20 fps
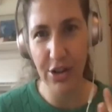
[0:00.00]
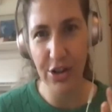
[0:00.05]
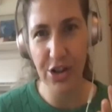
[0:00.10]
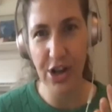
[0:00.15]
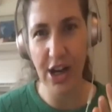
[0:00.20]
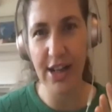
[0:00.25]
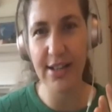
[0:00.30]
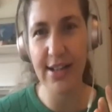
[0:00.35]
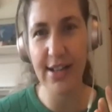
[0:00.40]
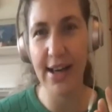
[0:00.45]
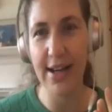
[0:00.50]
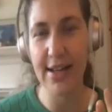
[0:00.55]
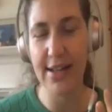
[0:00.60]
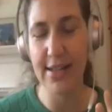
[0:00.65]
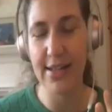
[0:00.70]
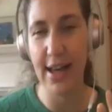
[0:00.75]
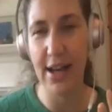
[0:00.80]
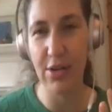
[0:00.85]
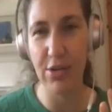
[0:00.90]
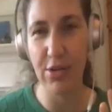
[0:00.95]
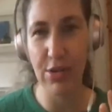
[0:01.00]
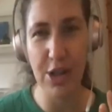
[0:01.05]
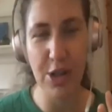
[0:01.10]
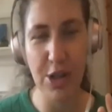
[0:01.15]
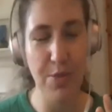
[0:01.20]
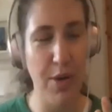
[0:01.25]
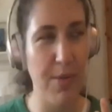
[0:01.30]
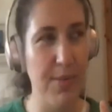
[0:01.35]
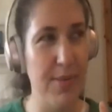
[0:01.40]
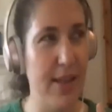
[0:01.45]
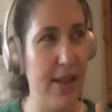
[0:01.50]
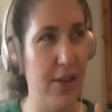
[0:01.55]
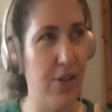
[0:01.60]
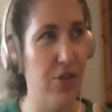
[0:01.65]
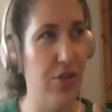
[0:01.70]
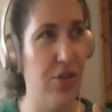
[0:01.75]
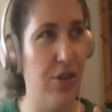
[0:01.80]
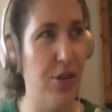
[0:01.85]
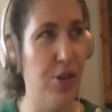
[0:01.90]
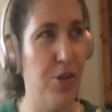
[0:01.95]
trying to understand all these problems that
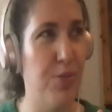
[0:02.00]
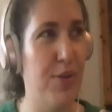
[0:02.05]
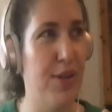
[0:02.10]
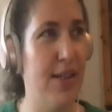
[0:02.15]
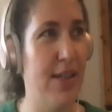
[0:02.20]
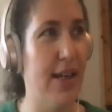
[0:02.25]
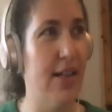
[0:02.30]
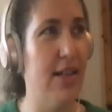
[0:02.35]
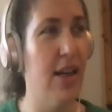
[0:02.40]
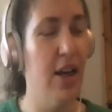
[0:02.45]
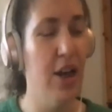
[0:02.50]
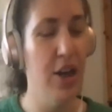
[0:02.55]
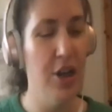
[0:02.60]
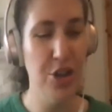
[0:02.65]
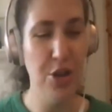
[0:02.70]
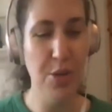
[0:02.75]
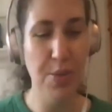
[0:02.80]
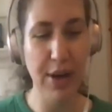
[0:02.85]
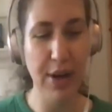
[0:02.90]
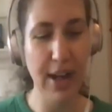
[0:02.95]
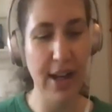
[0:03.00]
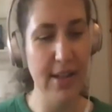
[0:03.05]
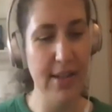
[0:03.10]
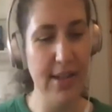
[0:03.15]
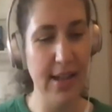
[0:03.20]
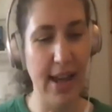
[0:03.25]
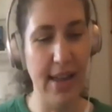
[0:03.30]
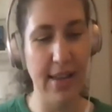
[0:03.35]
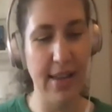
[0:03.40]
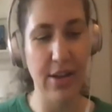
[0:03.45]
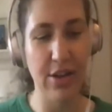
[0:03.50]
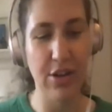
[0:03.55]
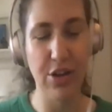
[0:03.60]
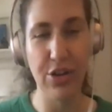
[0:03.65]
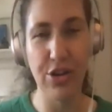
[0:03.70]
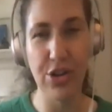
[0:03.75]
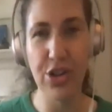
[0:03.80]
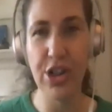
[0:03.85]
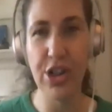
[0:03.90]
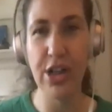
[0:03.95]
neutrinos present. So bringing together, you know,
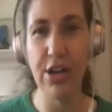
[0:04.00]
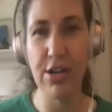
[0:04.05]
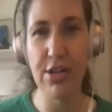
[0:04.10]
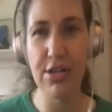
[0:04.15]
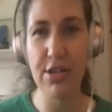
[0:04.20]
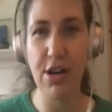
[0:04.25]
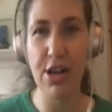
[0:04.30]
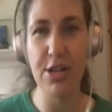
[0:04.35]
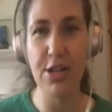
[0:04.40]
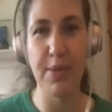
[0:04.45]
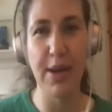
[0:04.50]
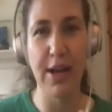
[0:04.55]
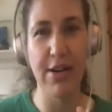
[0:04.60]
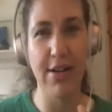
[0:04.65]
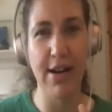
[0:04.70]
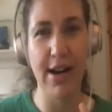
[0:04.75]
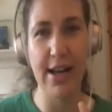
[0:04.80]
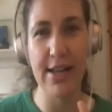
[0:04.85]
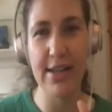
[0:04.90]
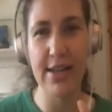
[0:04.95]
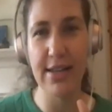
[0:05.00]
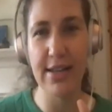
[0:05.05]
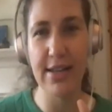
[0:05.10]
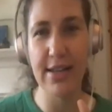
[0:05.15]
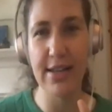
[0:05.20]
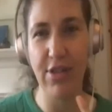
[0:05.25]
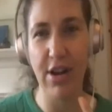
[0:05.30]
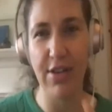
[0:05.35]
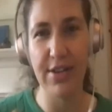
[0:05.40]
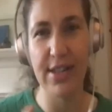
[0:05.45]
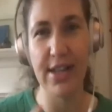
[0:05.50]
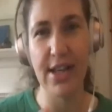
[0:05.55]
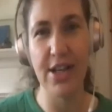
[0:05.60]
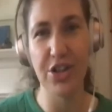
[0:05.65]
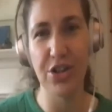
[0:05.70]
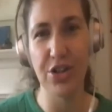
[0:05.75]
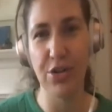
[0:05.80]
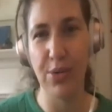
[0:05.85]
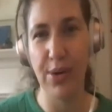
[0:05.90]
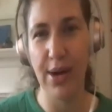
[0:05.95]
neutrinos, cosmic rays,
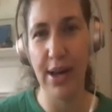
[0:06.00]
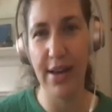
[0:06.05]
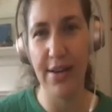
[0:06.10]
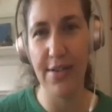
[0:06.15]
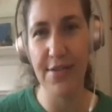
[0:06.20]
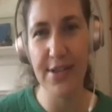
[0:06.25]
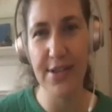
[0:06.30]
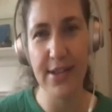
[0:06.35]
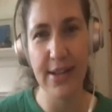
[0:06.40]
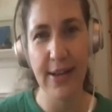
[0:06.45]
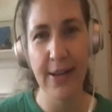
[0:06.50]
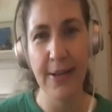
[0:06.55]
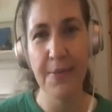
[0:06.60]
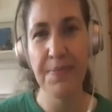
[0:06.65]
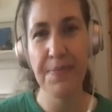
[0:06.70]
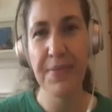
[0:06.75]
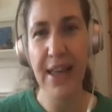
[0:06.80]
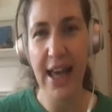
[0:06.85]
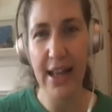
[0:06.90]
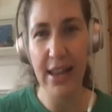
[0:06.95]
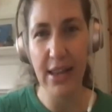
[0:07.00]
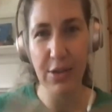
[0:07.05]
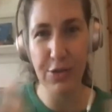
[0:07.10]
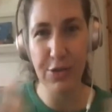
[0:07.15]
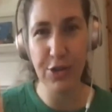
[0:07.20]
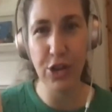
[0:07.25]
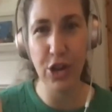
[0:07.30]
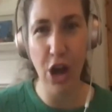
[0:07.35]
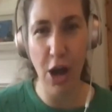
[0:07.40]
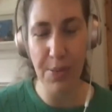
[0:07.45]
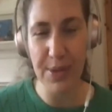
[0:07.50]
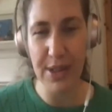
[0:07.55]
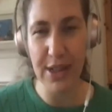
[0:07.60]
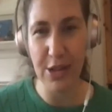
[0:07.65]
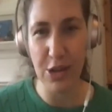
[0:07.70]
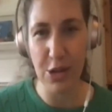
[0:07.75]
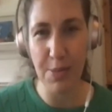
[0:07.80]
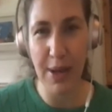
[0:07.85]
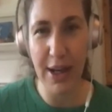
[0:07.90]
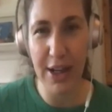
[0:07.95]
gravitational waves, and the full optical
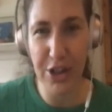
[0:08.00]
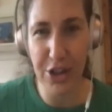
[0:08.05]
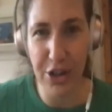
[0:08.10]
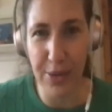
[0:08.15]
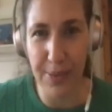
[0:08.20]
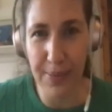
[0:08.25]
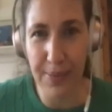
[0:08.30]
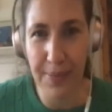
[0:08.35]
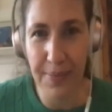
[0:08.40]
spectrum,